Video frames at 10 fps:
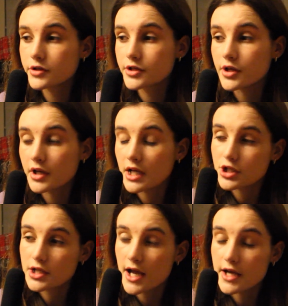Toucan
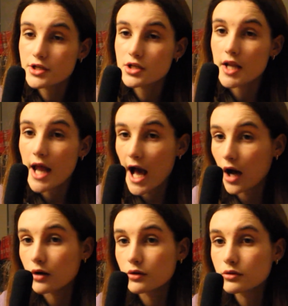Education and
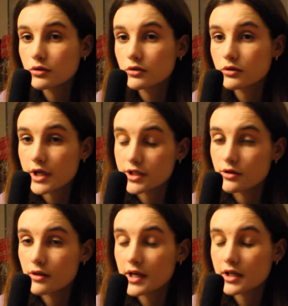how they
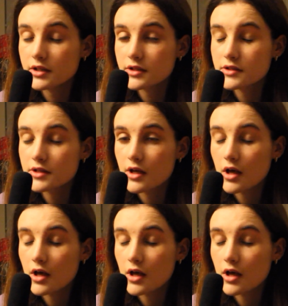do things